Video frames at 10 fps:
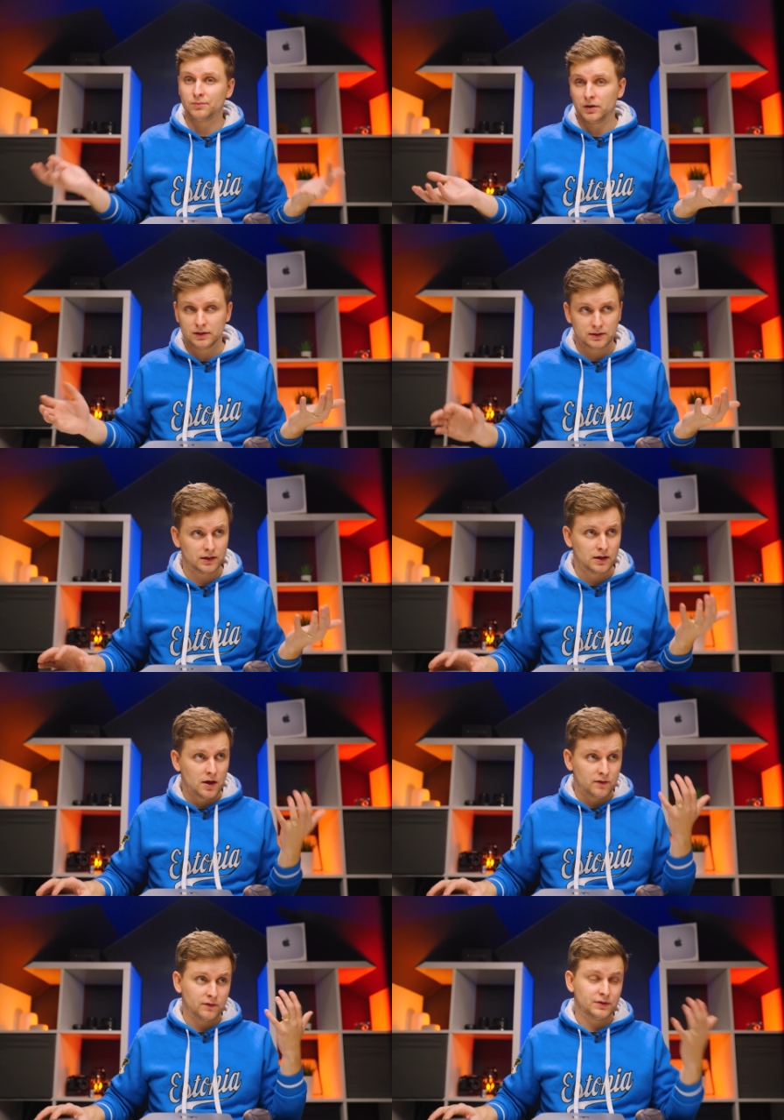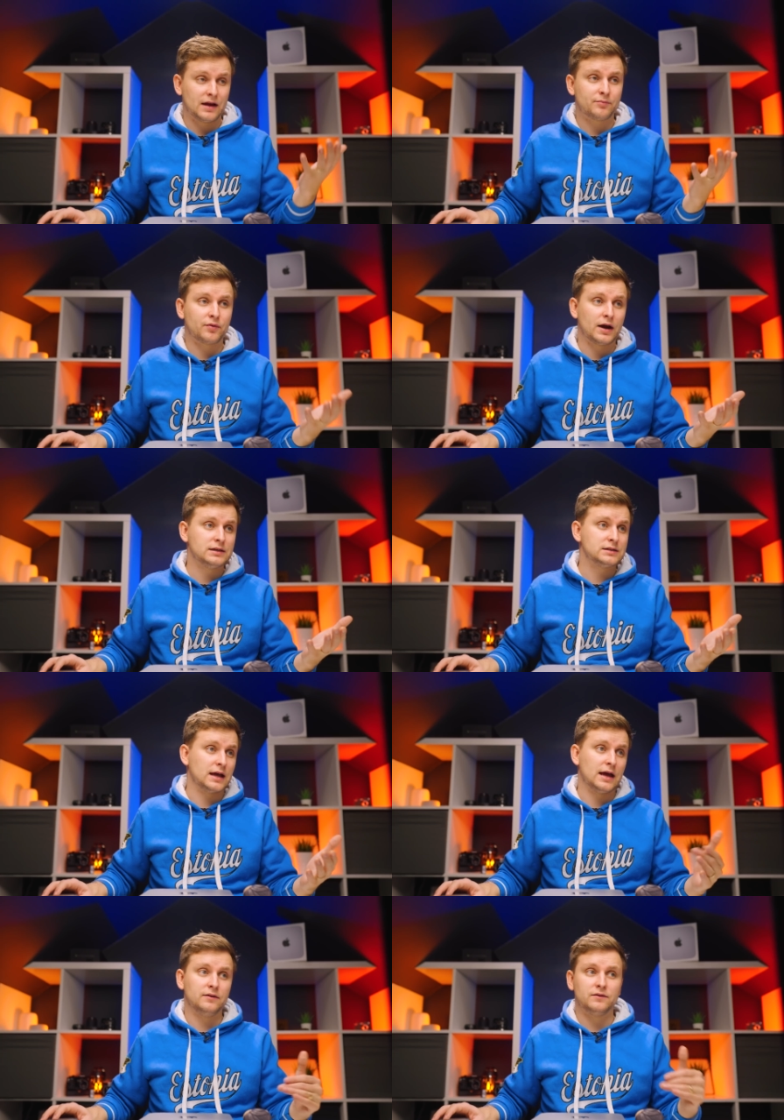monitor for that price
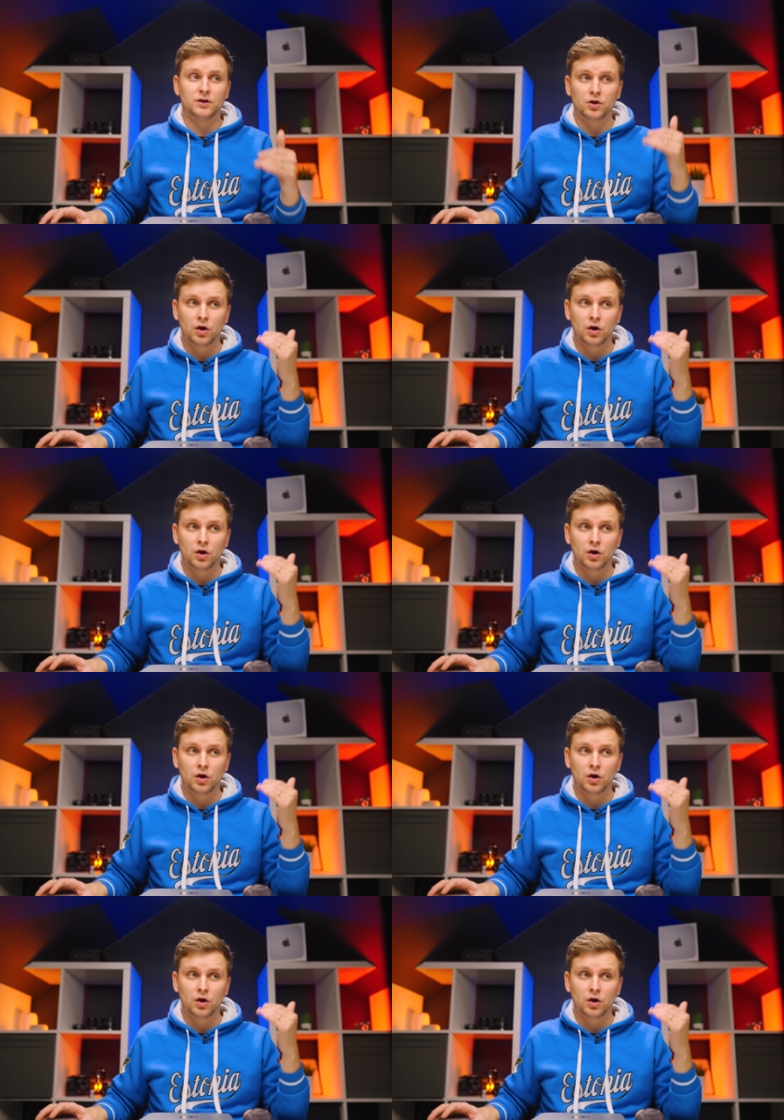and the